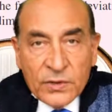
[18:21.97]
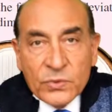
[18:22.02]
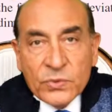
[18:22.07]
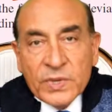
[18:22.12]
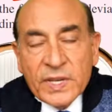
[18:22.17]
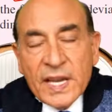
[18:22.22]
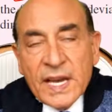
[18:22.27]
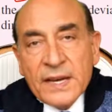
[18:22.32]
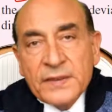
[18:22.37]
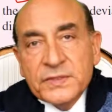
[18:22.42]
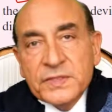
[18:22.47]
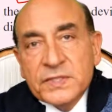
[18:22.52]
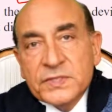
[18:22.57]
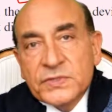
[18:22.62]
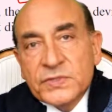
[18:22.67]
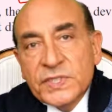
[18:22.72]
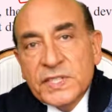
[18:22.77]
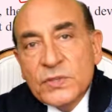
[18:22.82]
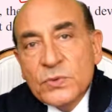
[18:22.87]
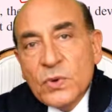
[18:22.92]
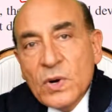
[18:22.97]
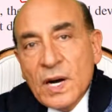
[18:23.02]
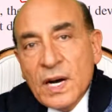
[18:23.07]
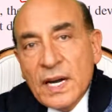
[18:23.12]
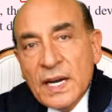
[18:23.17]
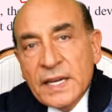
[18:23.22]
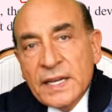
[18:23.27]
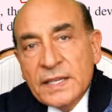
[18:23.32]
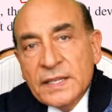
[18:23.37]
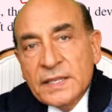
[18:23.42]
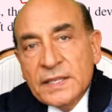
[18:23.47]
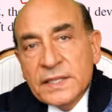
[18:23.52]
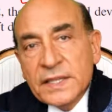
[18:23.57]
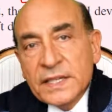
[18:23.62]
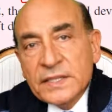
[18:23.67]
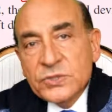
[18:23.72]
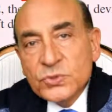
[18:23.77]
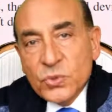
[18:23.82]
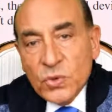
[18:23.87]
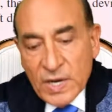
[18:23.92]
we have to rewind
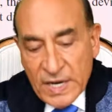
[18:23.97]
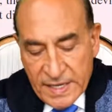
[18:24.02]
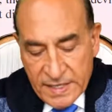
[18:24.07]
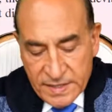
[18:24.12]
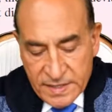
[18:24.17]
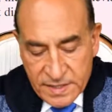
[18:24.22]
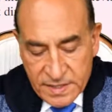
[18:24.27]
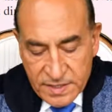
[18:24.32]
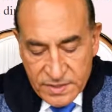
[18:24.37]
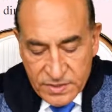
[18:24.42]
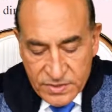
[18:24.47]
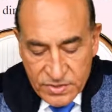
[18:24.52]
twice.